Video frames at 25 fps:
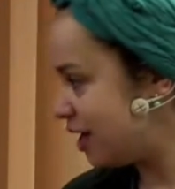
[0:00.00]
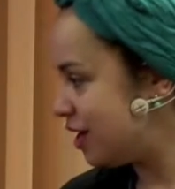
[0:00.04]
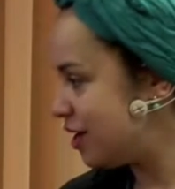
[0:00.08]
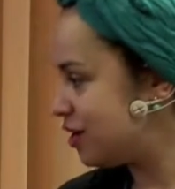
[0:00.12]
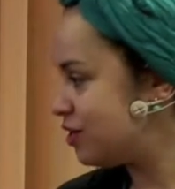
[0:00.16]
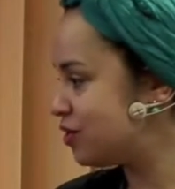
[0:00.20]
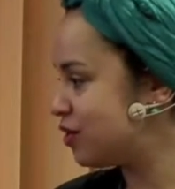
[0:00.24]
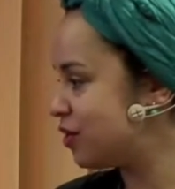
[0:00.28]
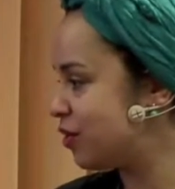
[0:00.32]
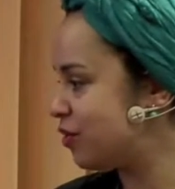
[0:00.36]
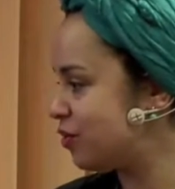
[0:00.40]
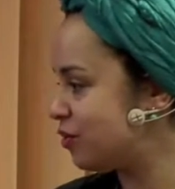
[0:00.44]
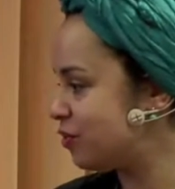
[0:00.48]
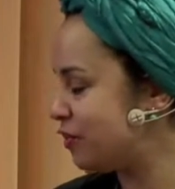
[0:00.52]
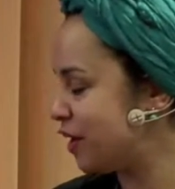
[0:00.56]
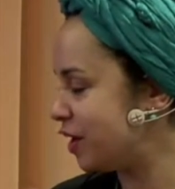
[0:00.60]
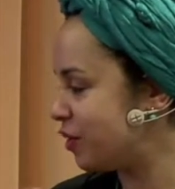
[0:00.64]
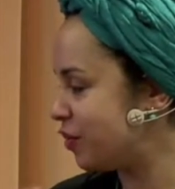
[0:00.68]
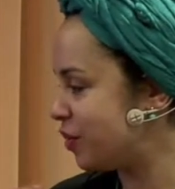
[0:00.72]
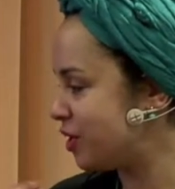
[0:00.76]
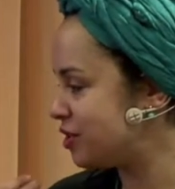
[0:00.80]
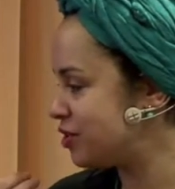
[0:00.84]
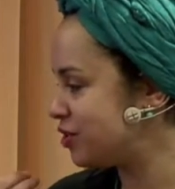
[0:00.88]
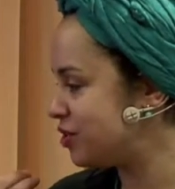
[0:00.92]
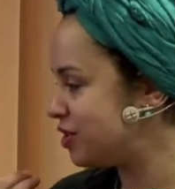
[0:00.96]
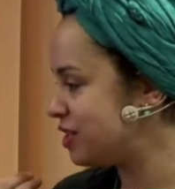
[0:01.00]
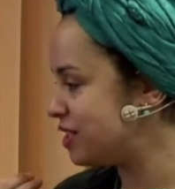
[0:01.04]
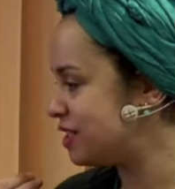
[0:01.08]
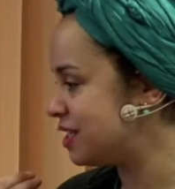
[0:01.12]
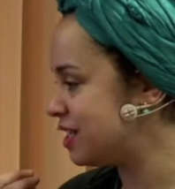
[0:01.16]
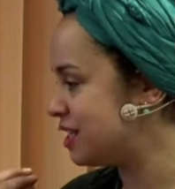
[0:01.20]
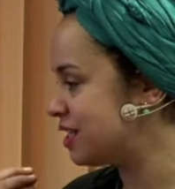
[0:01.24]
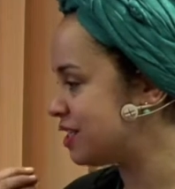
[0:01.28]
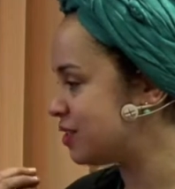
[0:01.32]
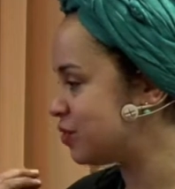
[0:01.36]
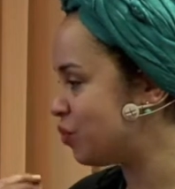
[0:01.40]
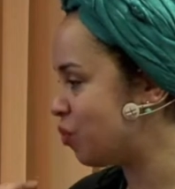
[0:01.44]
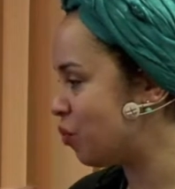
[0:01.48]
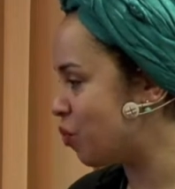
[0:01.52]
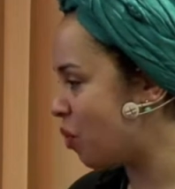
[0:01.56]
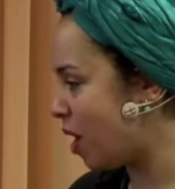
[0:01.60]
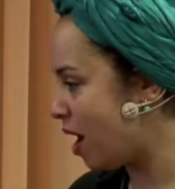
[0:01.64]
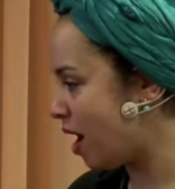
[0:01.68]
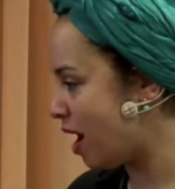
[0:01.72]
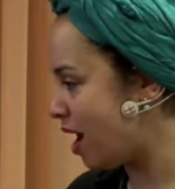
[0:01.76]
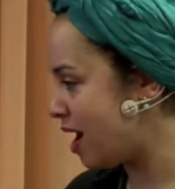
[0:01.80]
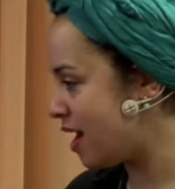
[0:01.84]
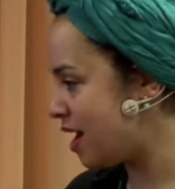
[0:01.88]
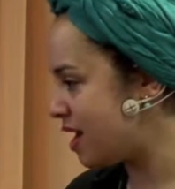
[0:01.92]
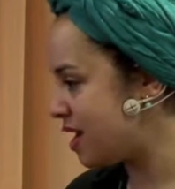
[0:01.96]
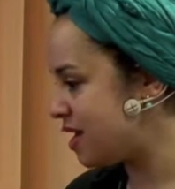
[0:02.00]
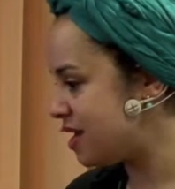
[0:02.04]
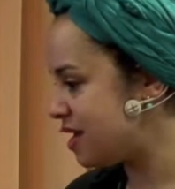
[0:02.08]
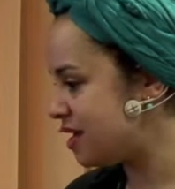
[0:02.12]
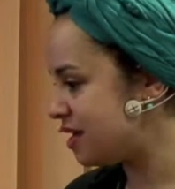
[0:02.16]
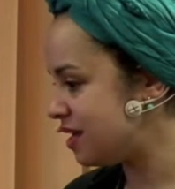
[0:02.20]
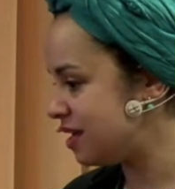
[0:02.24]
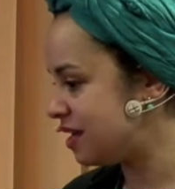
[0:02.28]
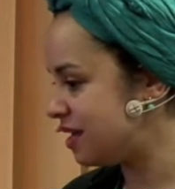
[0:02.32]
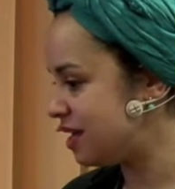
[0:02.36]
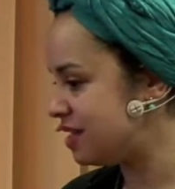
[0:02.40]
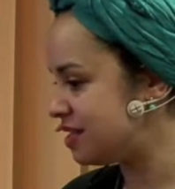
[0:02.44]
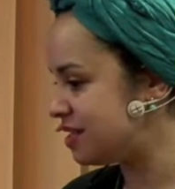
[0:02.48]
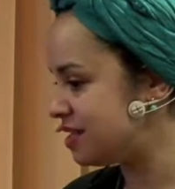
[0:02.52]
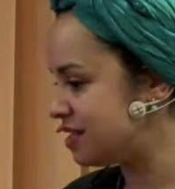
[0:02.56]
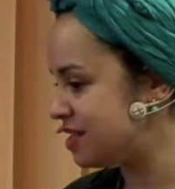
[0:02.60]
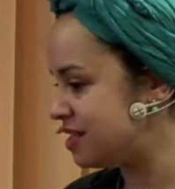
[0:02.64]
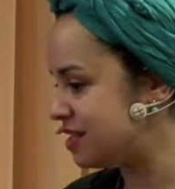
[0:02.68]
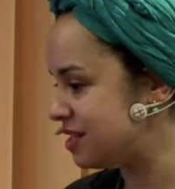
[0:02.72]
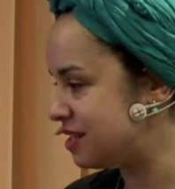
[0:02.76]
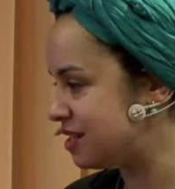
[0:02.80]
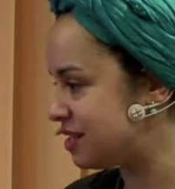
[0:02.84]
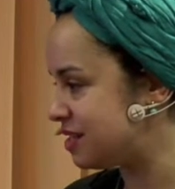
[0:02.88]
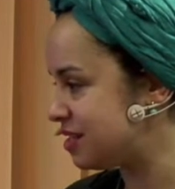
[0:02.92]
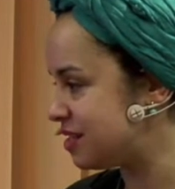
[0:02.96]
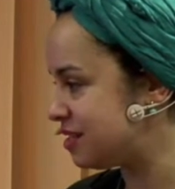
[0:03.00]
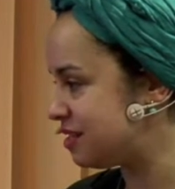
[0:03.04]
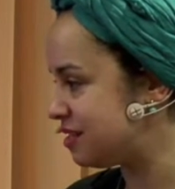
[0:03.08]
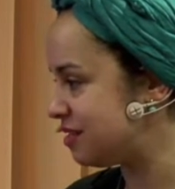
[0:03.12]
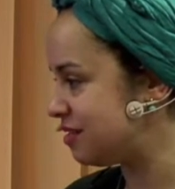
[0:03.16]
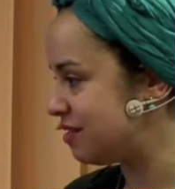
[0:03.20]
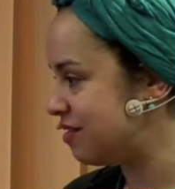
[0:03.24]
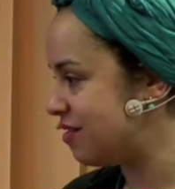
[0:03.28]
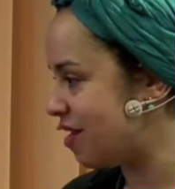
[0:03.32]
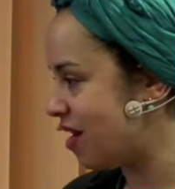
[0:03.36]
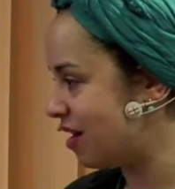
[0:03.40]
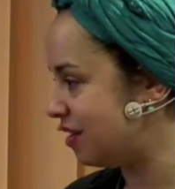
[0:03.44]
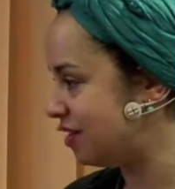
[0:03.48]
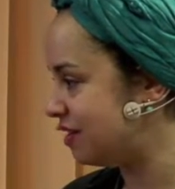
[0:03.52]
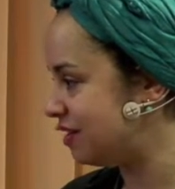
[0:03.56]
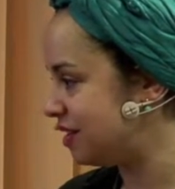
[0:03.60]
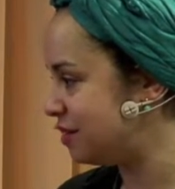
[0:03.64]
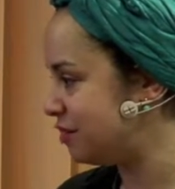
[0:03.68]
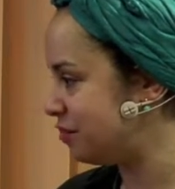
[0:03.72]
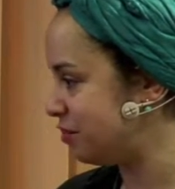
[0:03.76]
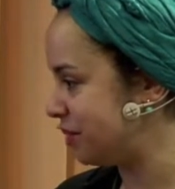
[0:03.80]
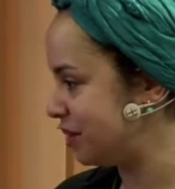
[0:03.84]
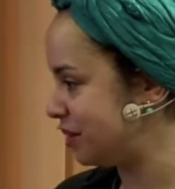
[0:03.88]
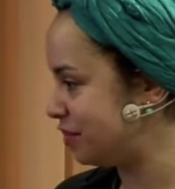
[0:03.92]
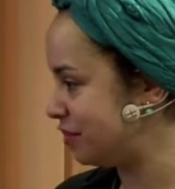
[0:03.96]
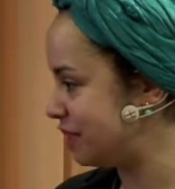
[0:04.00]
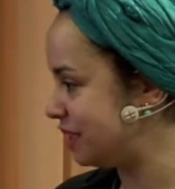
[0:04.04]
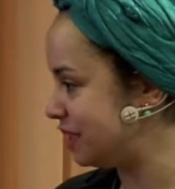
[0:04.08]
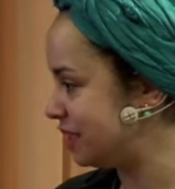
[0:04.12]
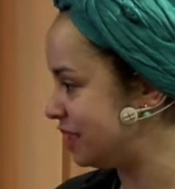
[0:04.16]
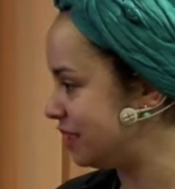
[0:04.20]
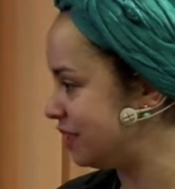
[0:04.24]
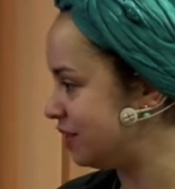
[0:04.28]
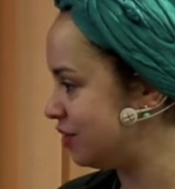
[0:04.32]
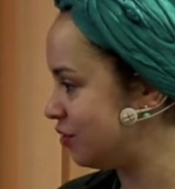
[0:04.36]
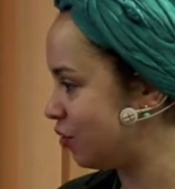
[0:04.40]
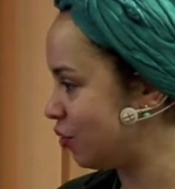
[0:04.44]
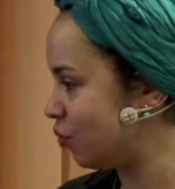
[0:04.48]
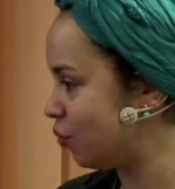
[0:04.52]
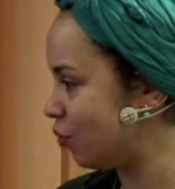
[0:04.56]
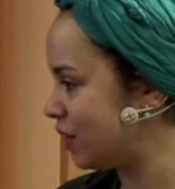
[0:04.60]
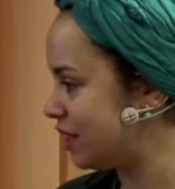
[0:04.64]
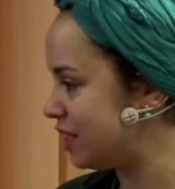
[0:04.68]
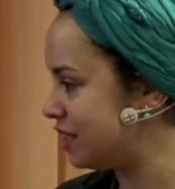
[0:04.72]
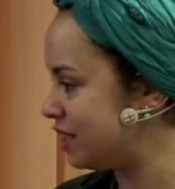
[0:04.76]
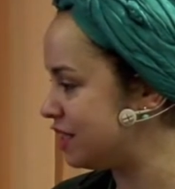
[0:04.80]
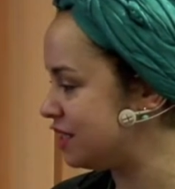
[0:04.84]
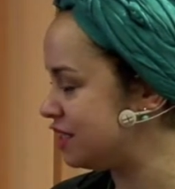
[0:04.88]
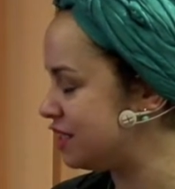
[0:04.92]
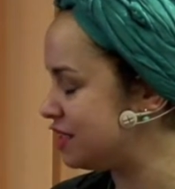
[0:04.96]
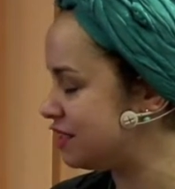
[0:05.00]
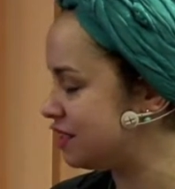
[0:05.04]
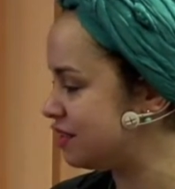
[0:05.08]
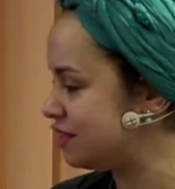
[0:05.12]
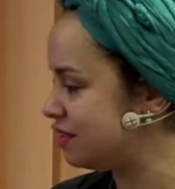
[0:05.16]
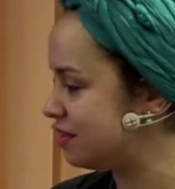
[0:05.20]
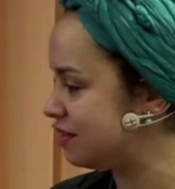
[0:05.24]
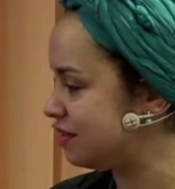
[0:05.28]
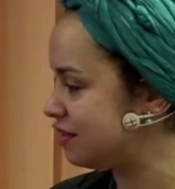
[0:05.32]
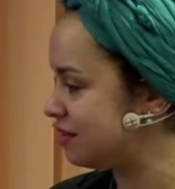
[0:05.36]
So my question is this: why is this not implemented, or what does